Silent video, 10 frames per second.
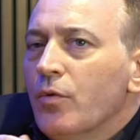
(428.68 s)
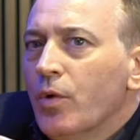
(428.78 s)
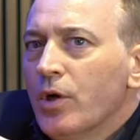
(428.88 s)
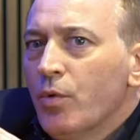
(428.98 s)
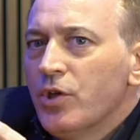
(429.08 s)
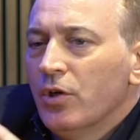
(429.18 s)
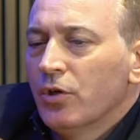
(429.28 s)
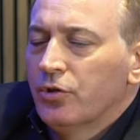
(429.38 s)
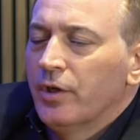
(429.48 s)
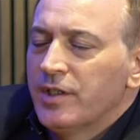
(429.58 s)
So what are your
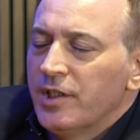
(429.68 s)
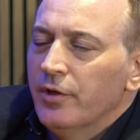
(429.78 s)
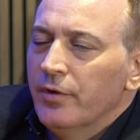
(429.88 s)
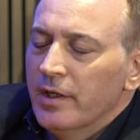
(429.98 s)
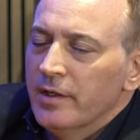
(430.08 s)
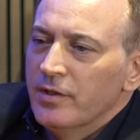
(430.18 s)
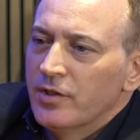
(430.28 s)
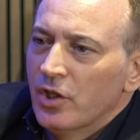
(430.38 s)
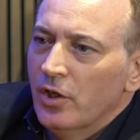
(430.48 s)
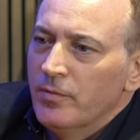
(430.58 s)
criteria in
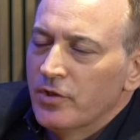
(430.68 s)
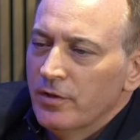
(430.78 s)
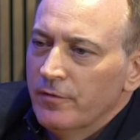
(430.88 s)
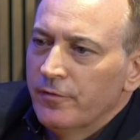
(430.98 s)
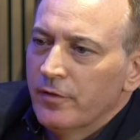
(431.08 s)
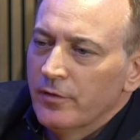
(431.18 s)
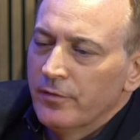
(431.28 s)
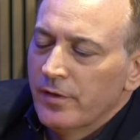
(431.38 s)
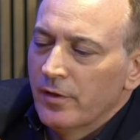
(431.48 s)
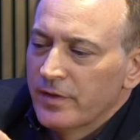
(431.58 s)
terms of
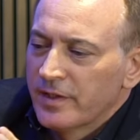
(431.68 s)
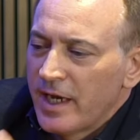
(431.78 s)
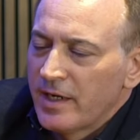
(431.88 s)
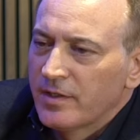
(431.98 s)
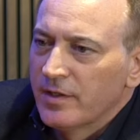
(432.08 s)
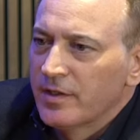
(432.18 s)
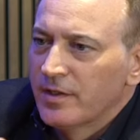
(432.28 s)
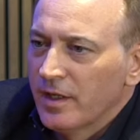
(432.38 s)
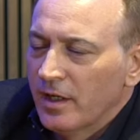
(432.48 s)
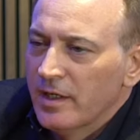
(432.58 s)
sector,
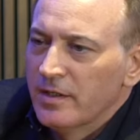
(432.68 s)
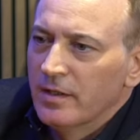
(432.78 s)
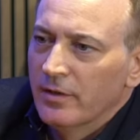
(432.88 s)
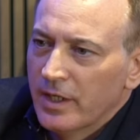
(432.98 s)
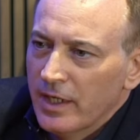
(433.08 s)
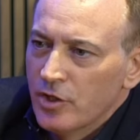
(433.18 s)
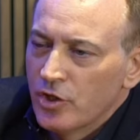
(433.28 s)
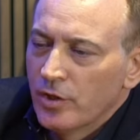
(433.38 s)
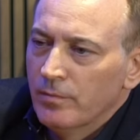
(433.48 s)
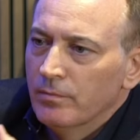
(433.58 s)
size, location?